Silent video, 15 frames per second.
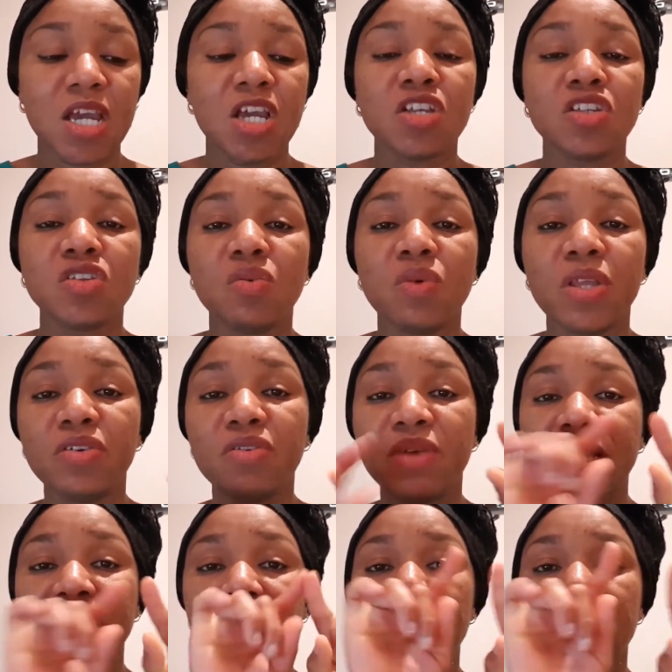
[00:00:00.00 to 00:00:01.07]
So when you
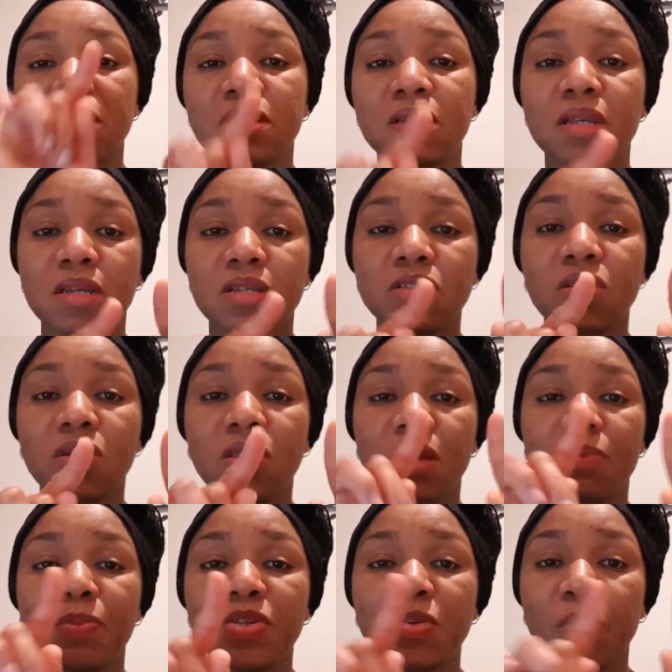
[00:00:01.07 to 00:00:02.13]
write this, so in a
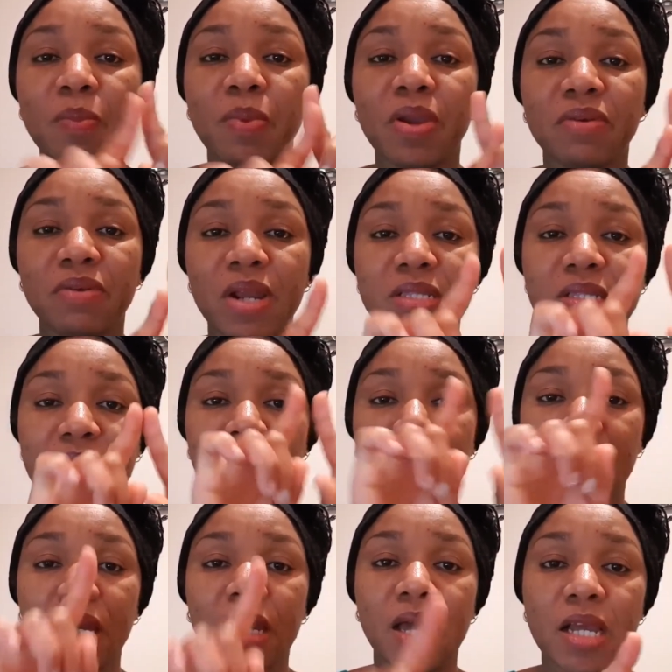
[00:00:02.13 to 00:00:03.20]
piece of paper you write
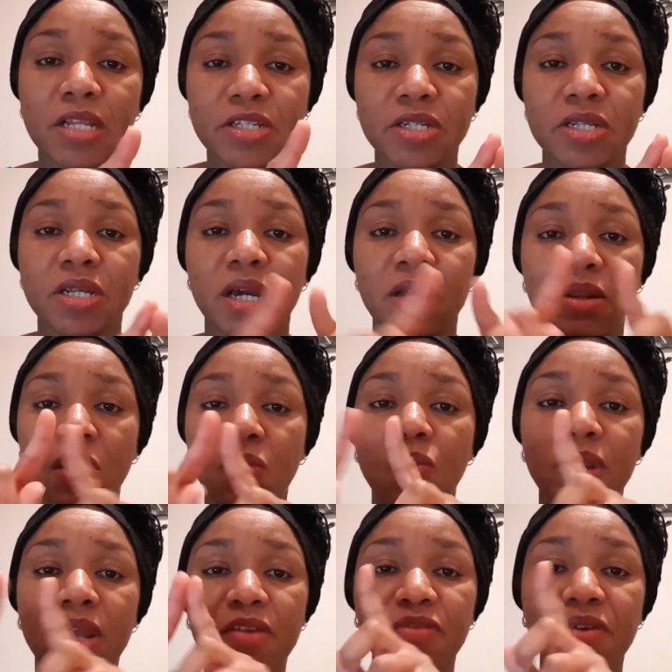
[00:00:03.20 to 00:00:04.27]
ngaji, another one
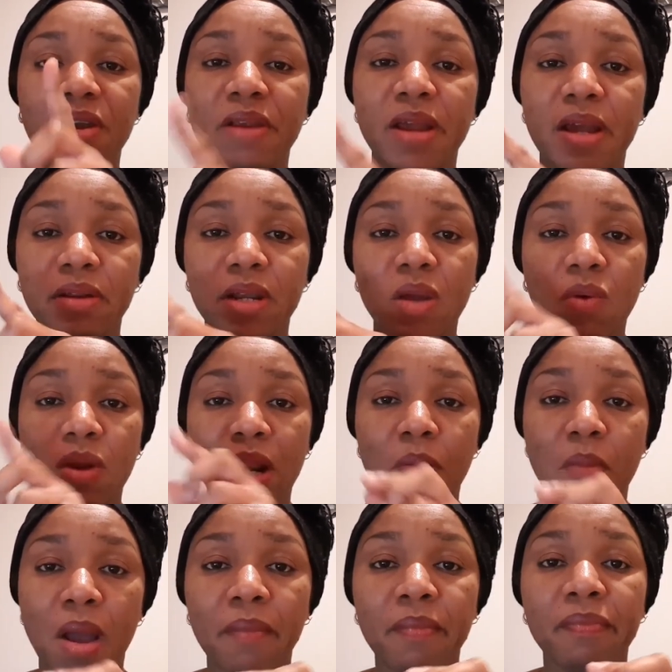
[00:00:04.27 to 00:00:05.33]
efere, another one
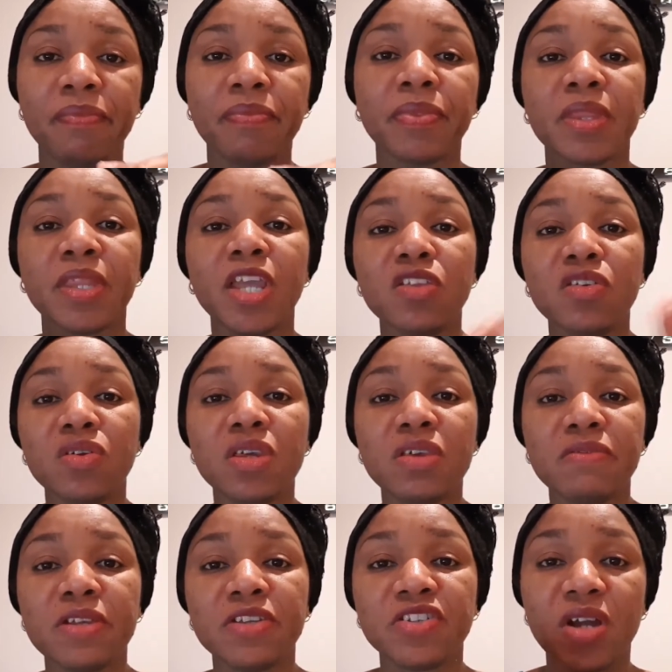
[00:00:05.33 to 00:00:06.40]
akpa. Then you give
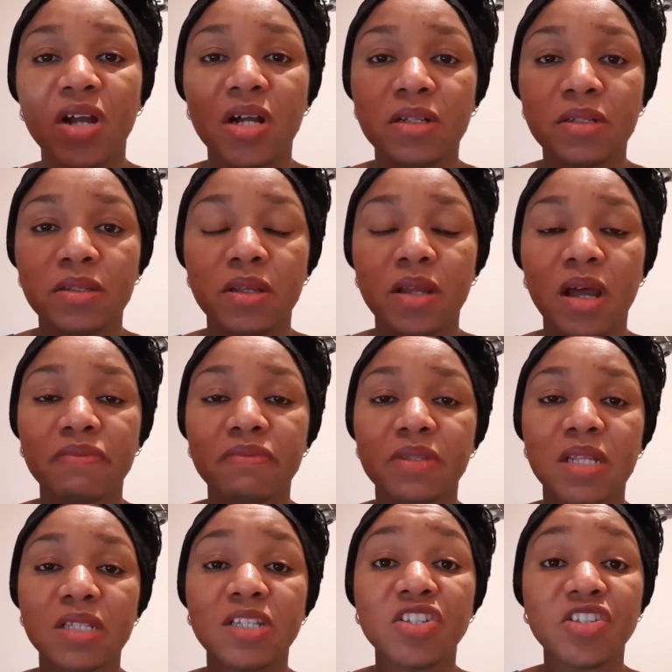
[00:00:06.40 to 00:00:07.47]
the child, after
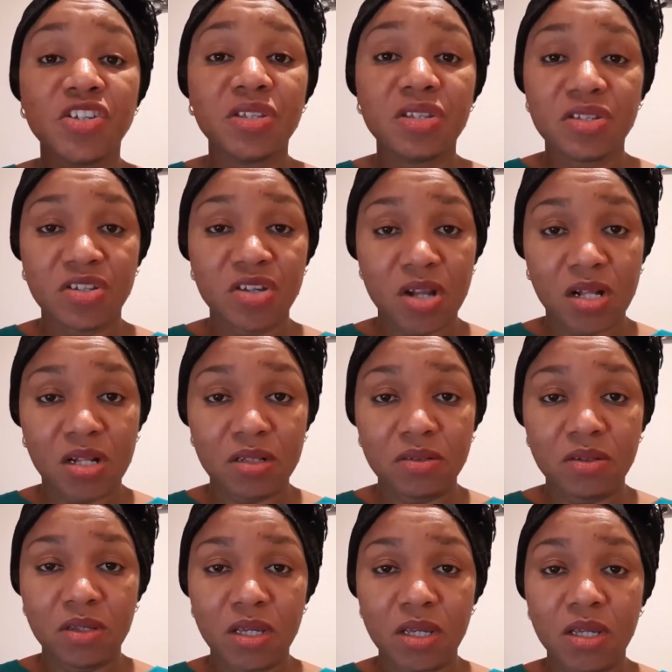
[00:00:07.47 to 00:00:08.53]
teaching the child,
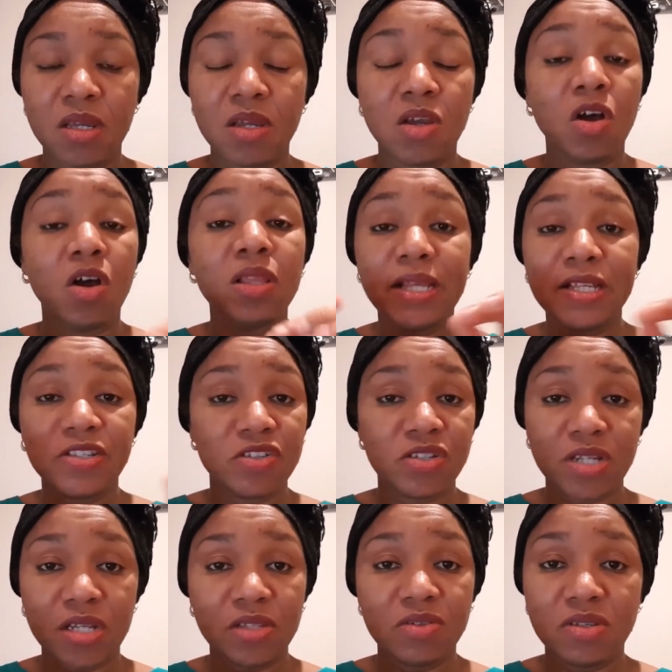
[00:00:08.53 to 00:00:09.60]
okay, unless your
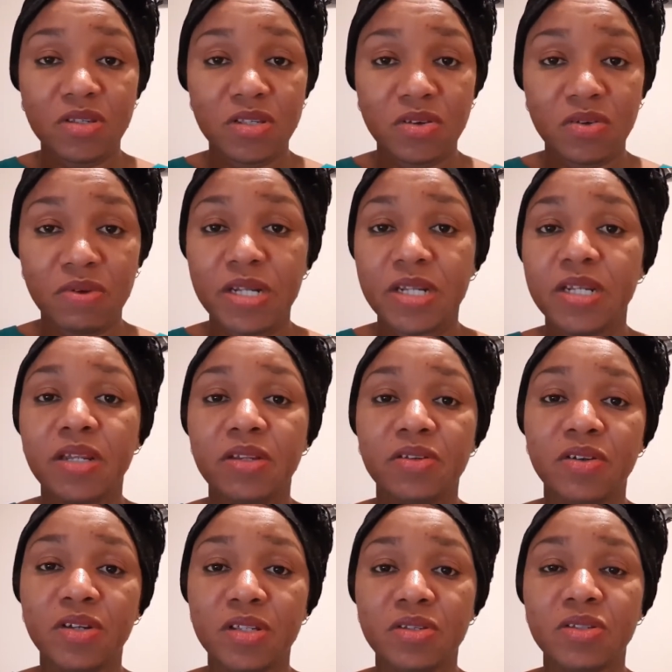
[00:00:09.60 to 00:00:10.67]
child knows this already, then you don't
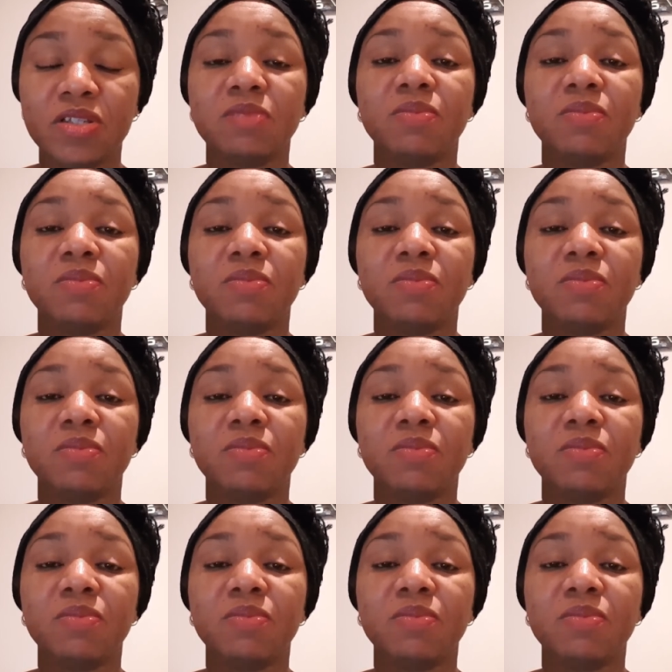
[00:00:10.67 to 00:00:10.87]
need to teach.